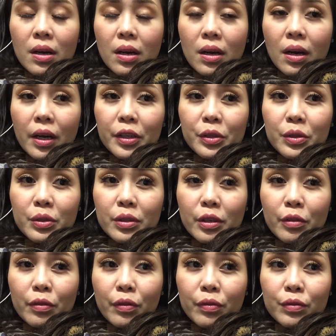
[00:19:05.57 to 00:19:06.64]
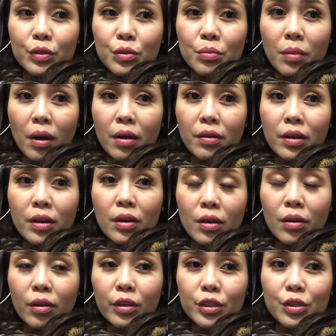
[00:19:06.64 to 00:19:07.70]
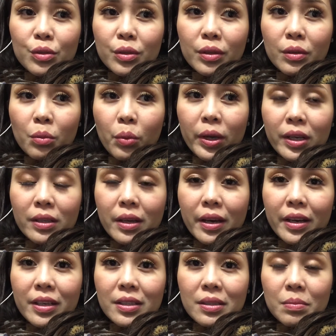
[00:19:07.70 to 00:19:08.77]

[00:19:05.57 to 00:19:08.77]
I don't know if tomorrow or during the weekdays,